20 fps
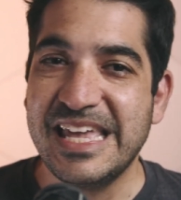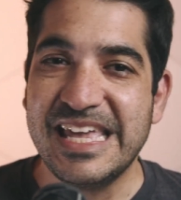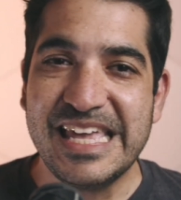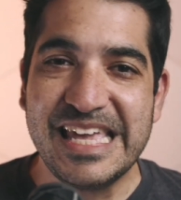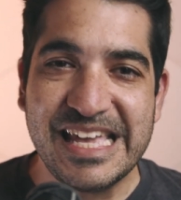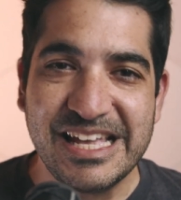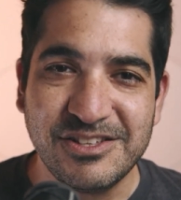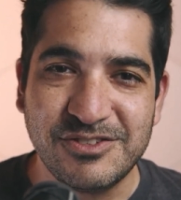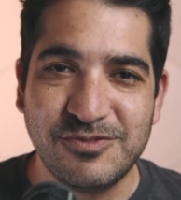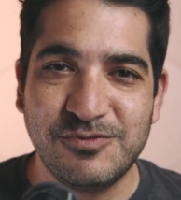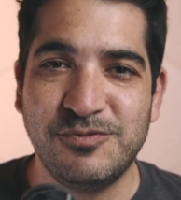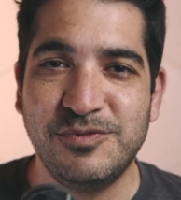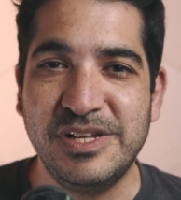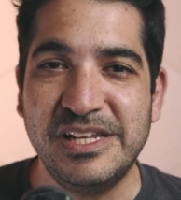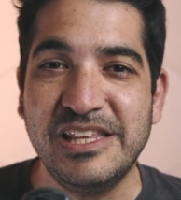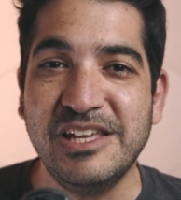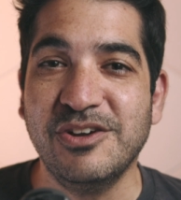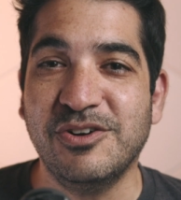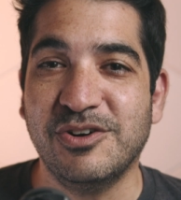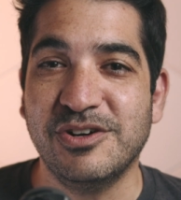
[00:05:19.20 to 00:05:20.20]
It's
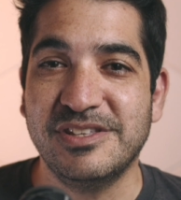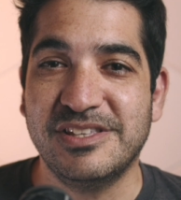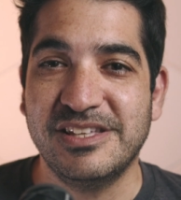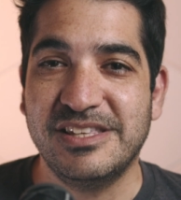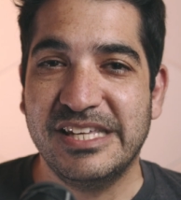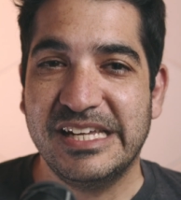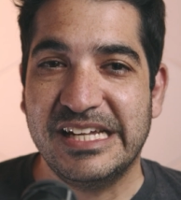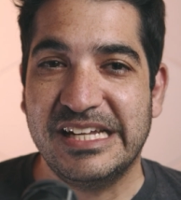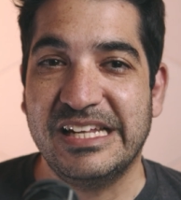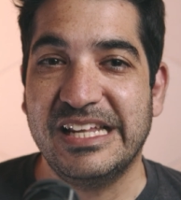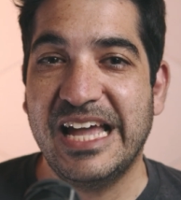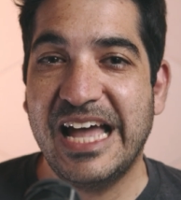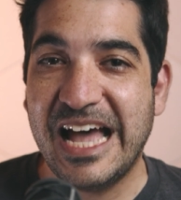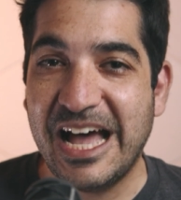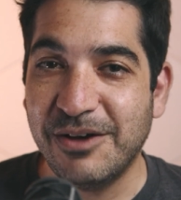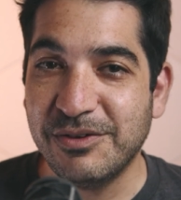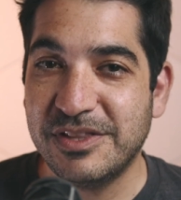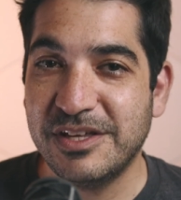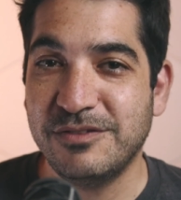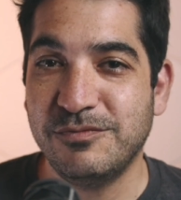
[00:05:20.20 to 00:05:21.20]
really hard to tell
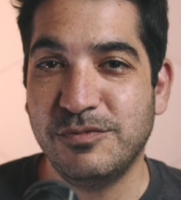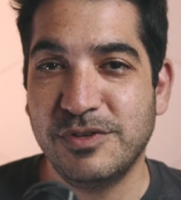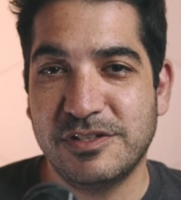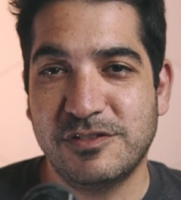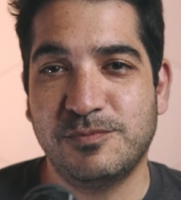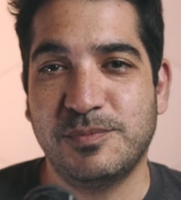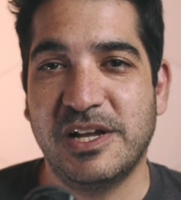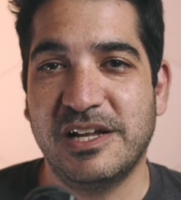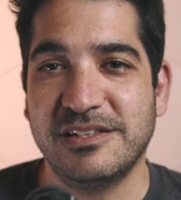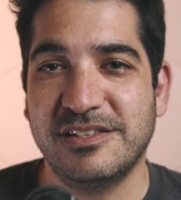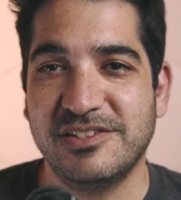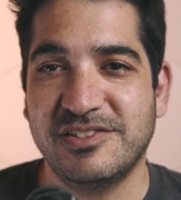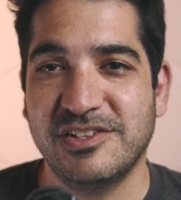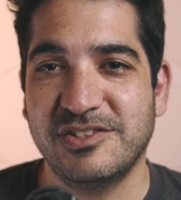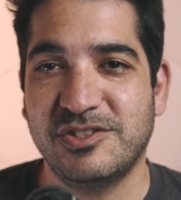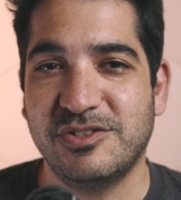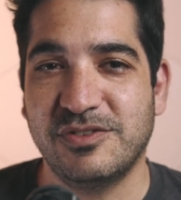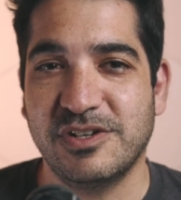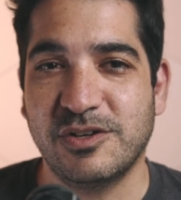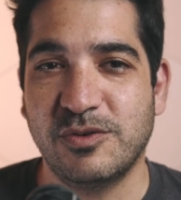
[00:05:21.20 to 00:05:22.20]
how they'd respond to
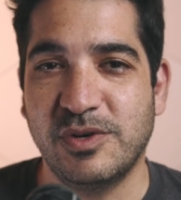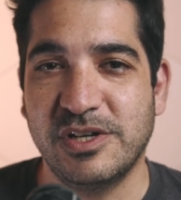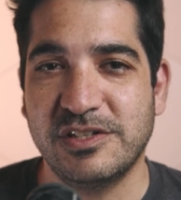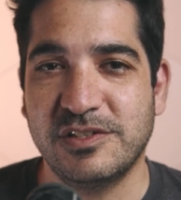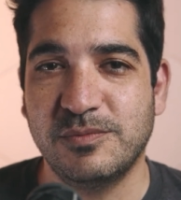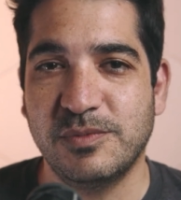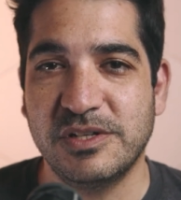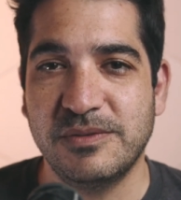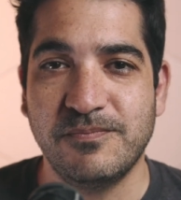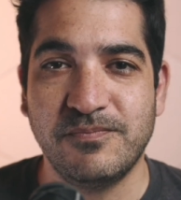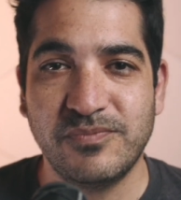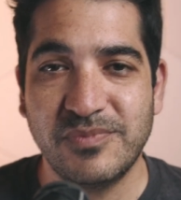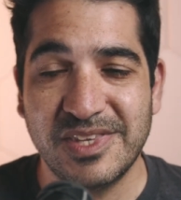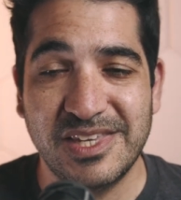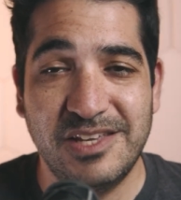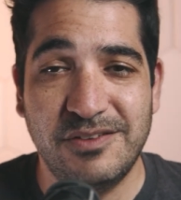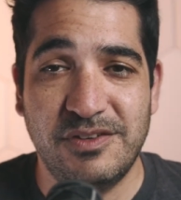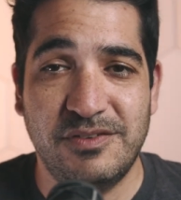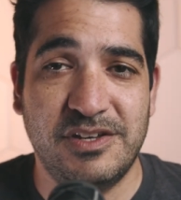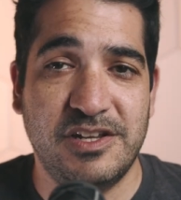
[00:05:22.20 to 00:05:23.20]
such a request, but
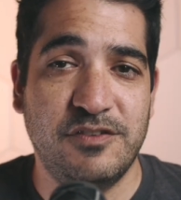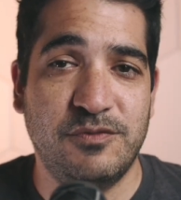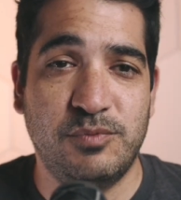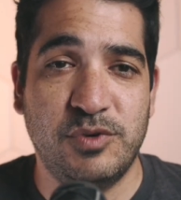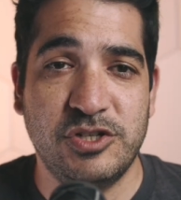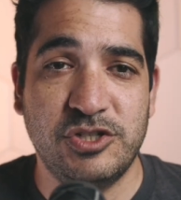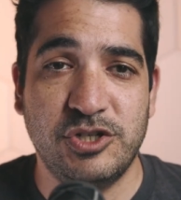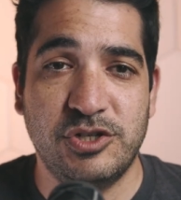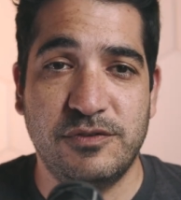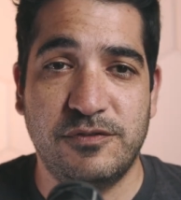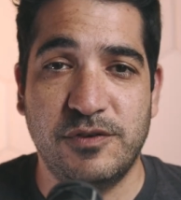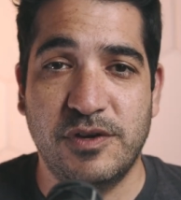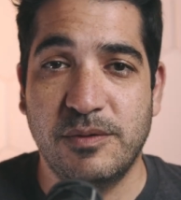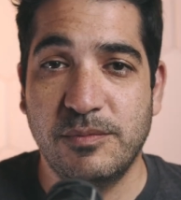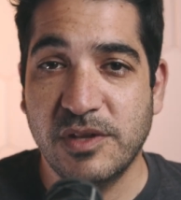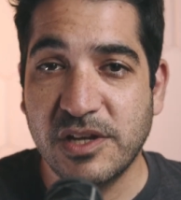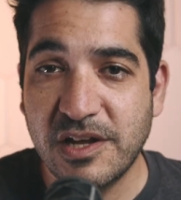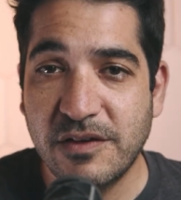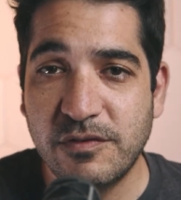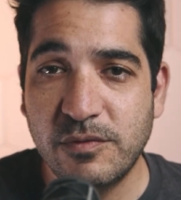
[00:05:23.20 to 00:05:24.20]
given enough pressure from
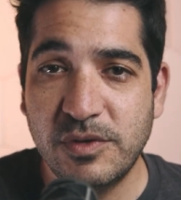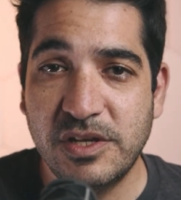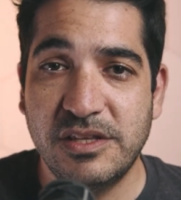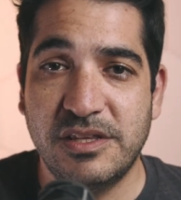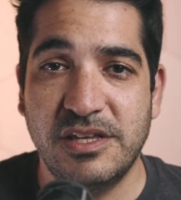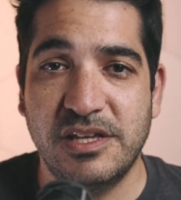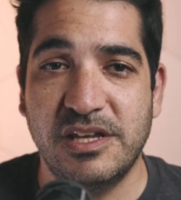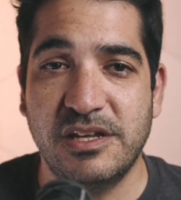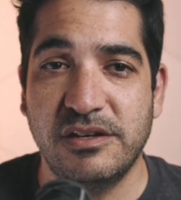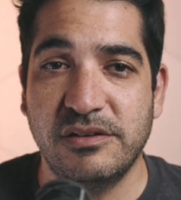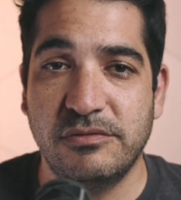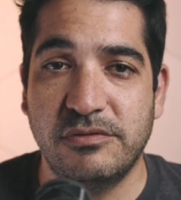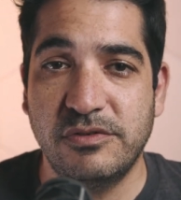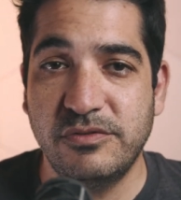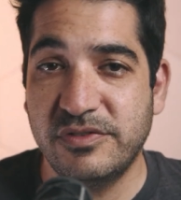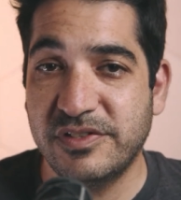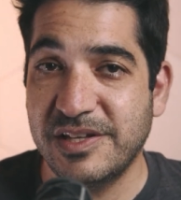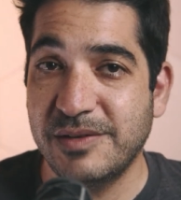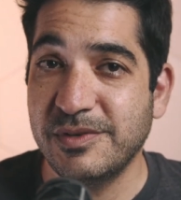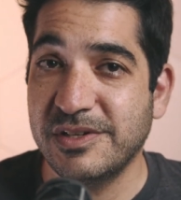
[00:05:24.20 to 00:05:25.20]
the government and
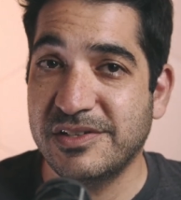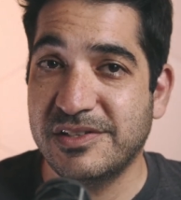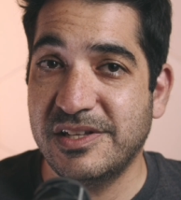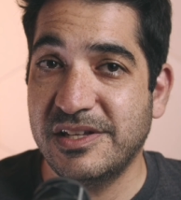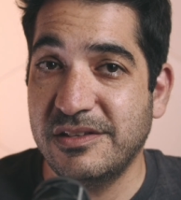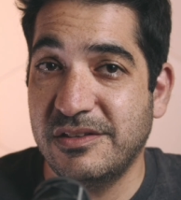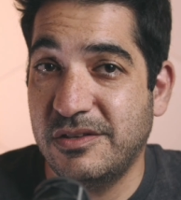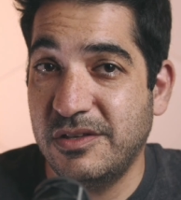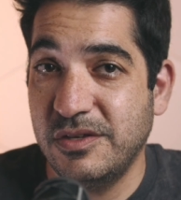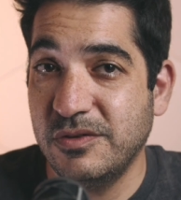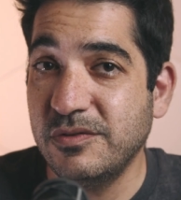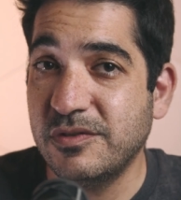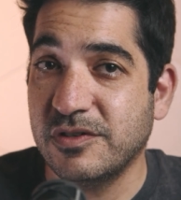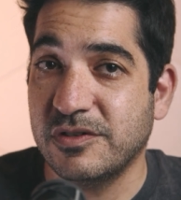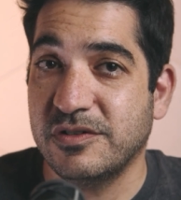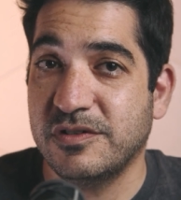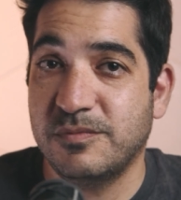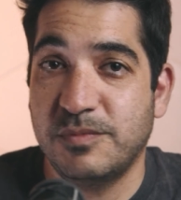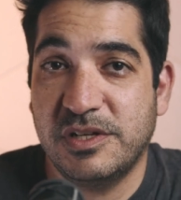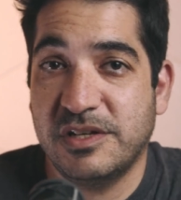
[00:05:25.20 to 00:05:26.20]
to some extent
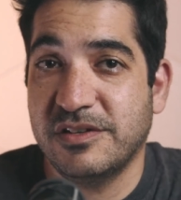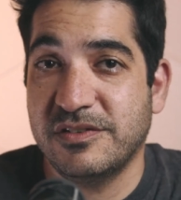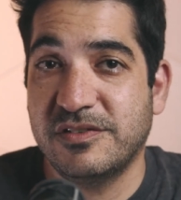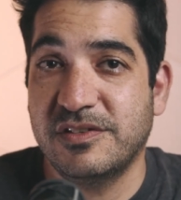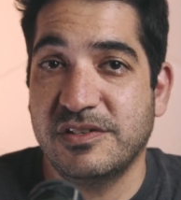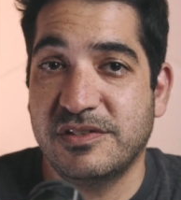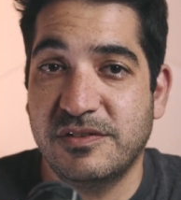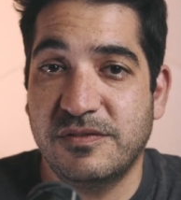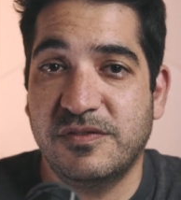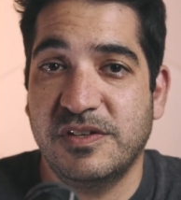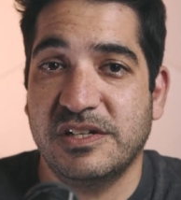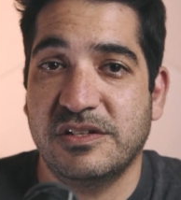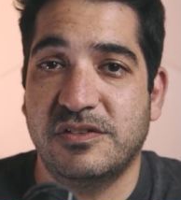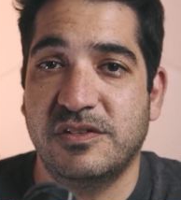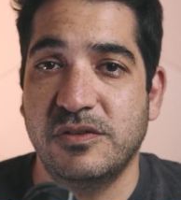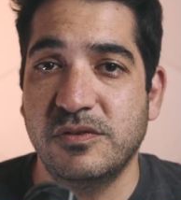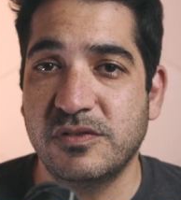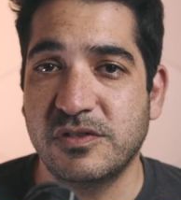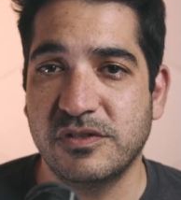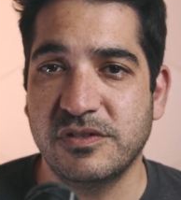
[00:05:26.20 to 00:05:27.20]
users, because this affects
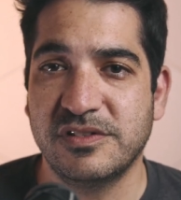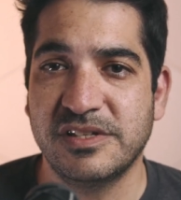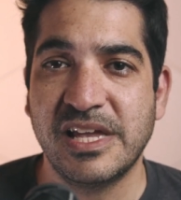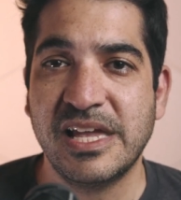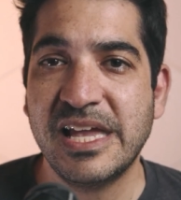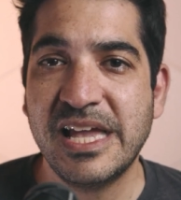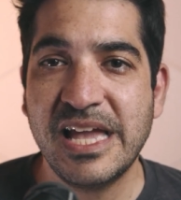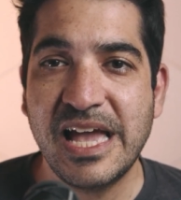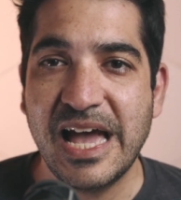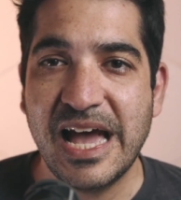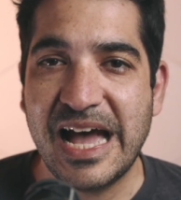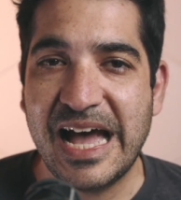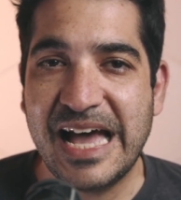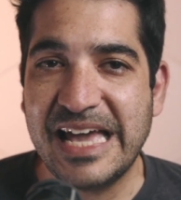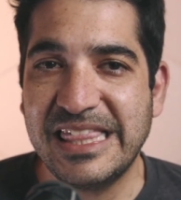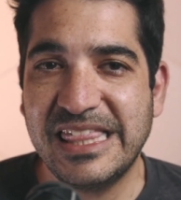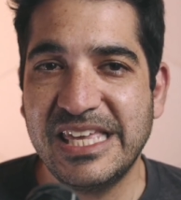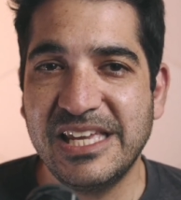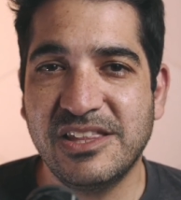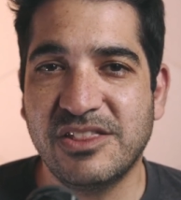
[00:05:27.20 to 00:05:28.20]
users,
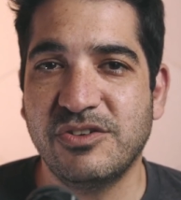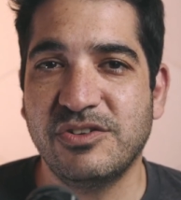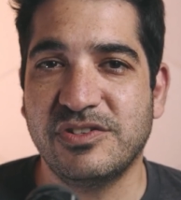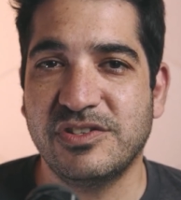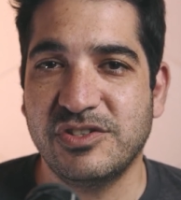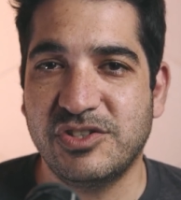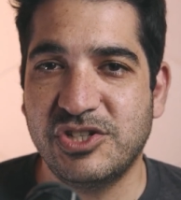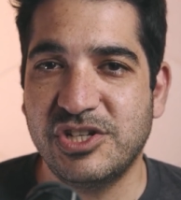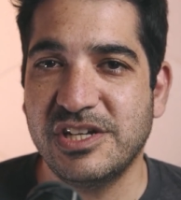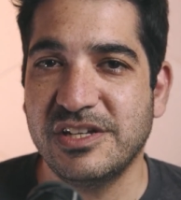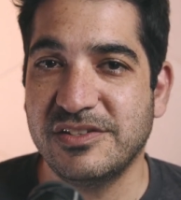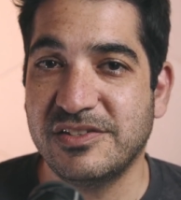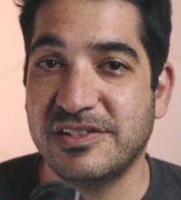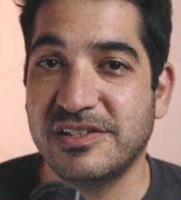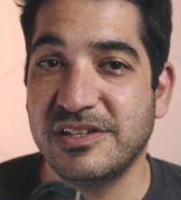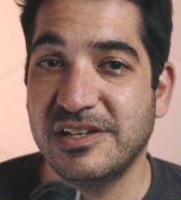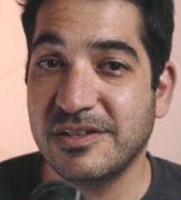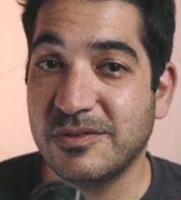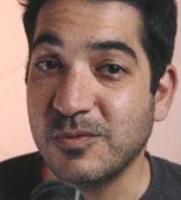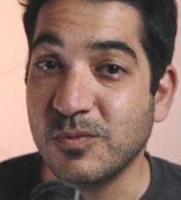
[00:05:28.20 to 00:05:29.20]
I think there's a
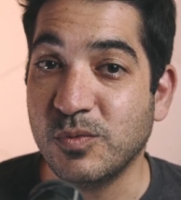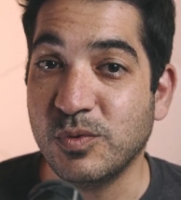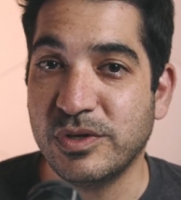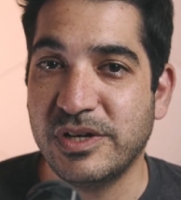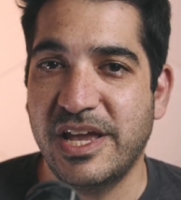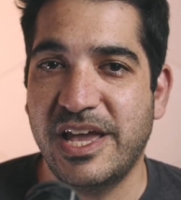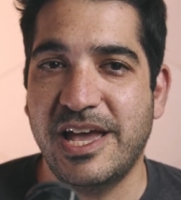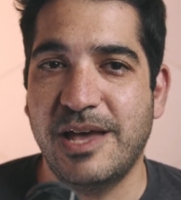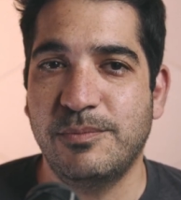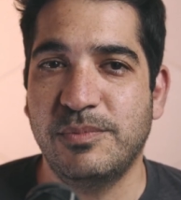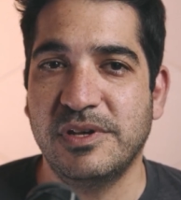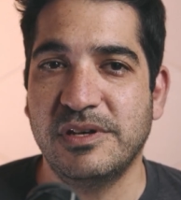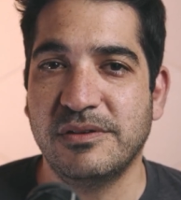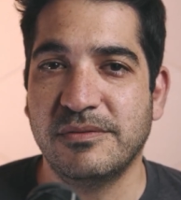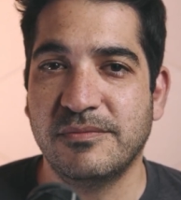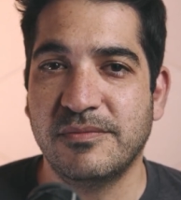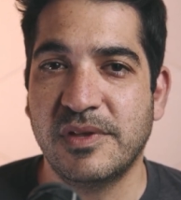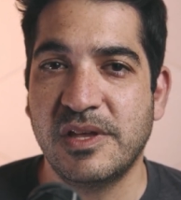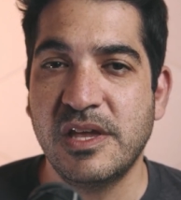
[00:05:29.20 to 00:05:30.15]
chance it would happen.